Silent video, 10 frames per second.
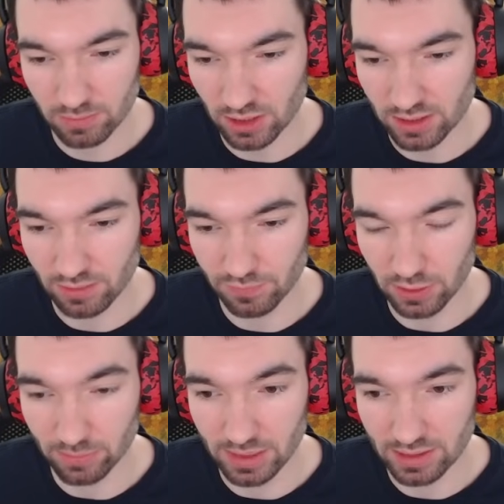Just
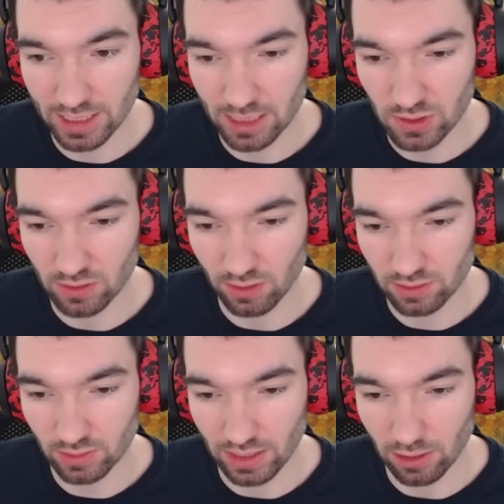invulnerability helps you a lot
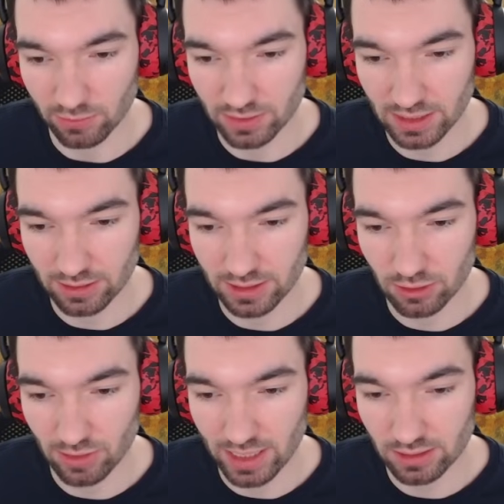to get out of sticky
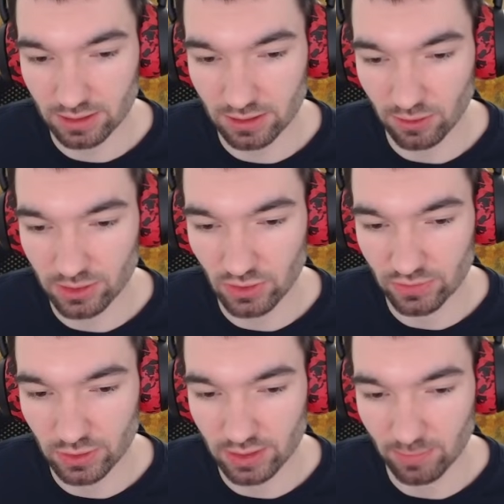situations. It also
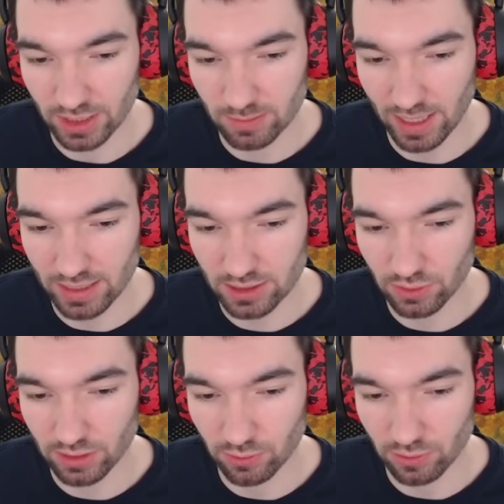gives you some nice blades so
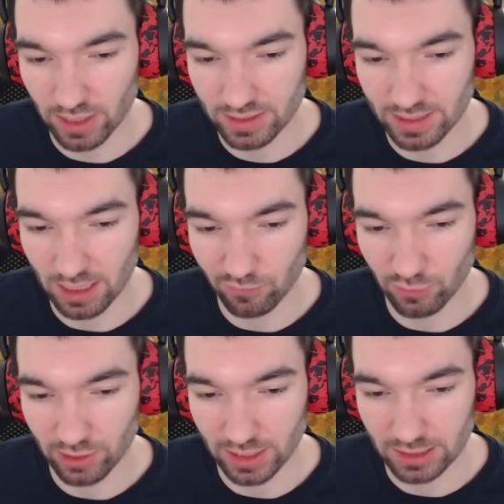that you can set up
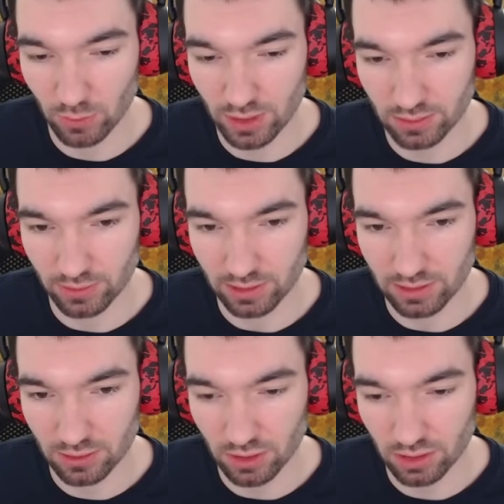for your next burst or your
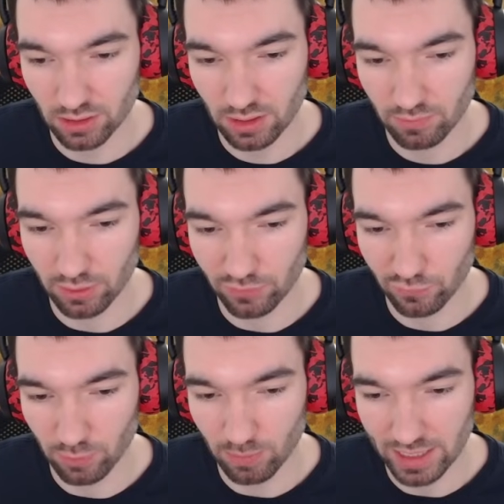distortion with a
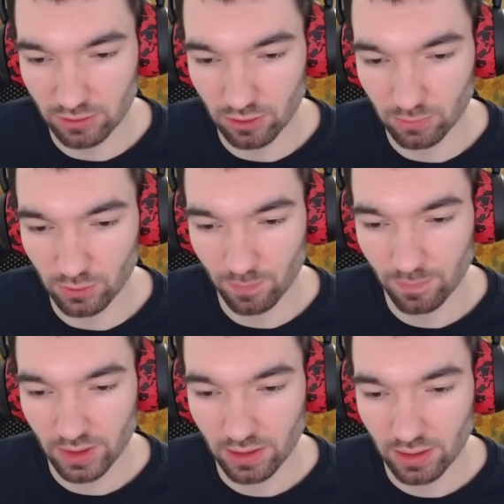full blade combo.
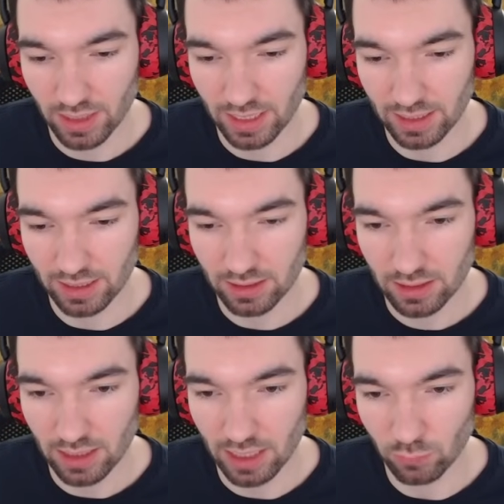And then
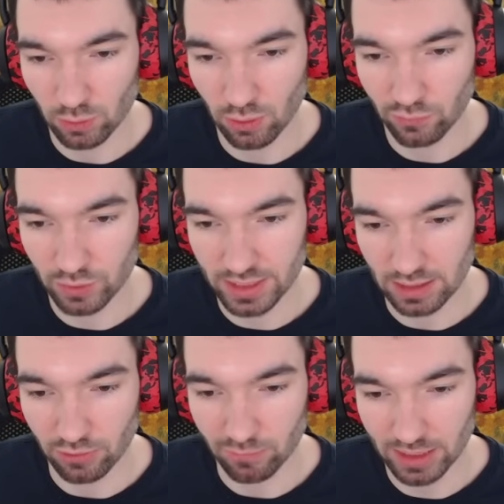I would go for
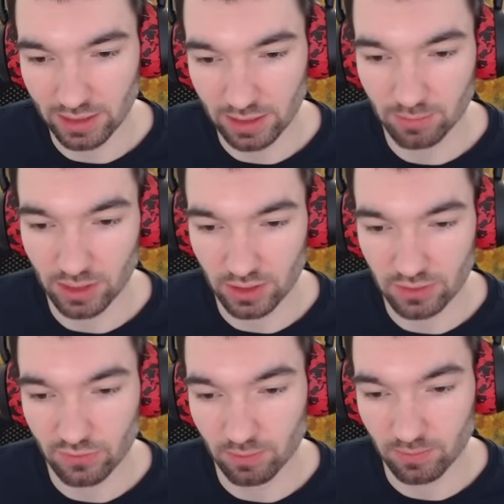Signet of Midnight because
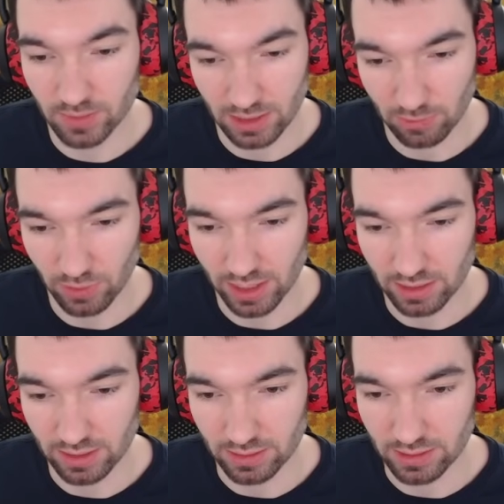of the stun break
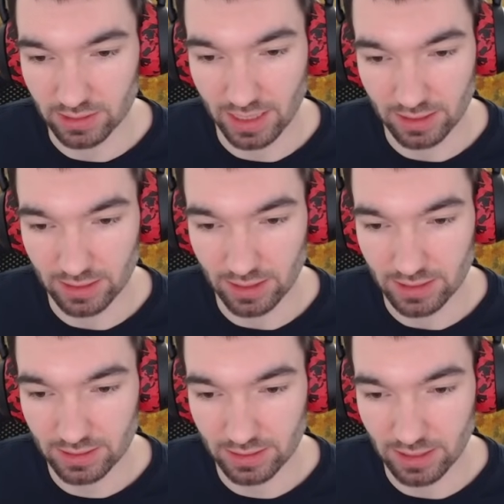that it is and the
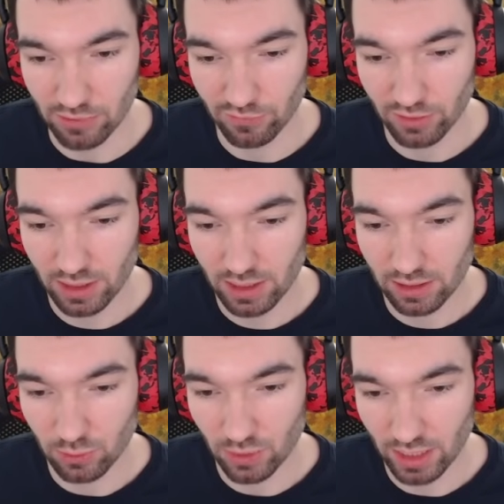nice stealth.
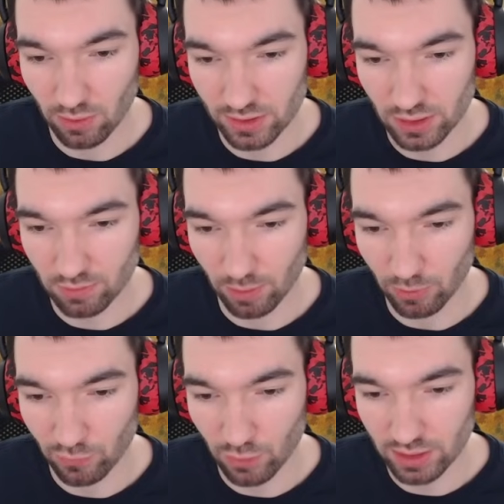You can also swap,
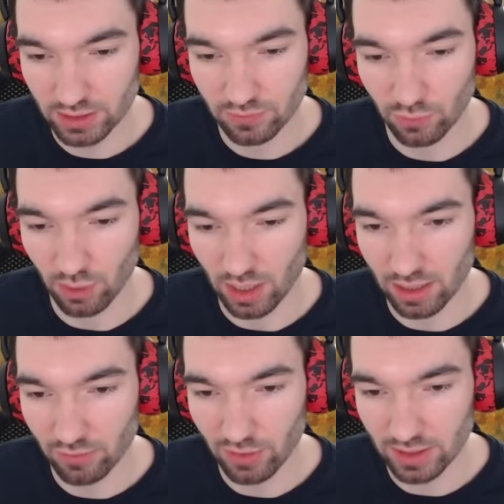of course, for
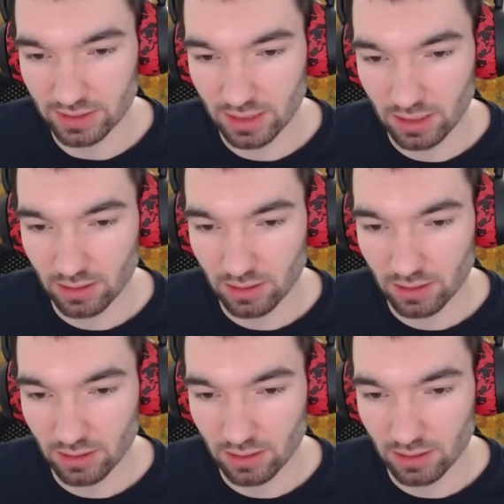other things,